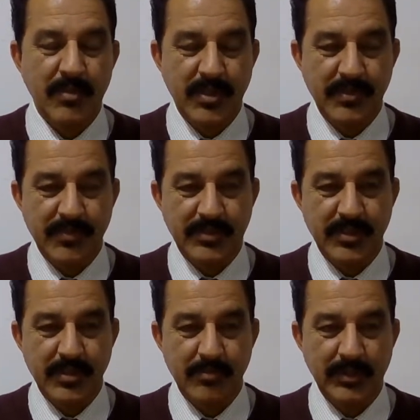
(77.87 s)

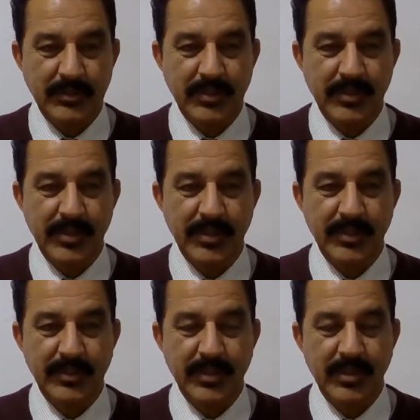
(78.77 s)
manufacturing method
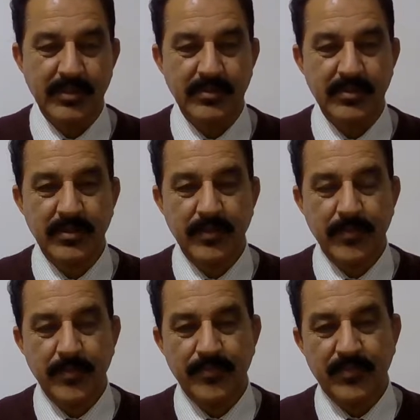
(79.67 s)
and the
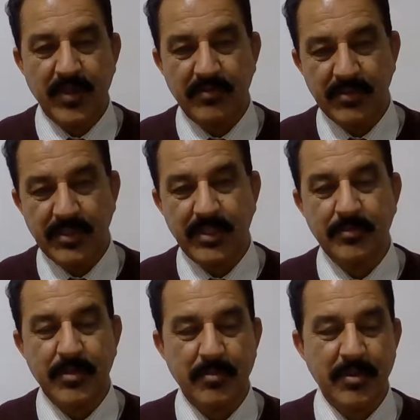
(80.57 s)
physical
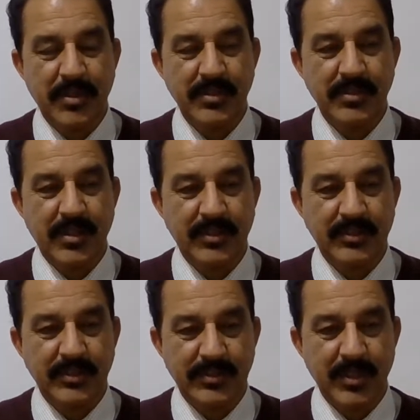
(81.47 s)
properties are
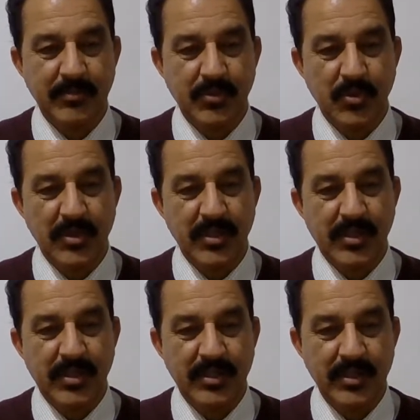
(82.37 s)
the same. So, in
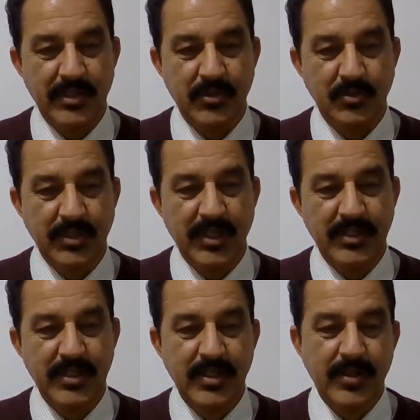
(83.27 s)
according to
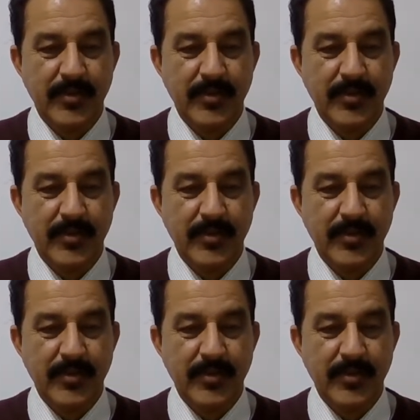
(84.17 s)
that,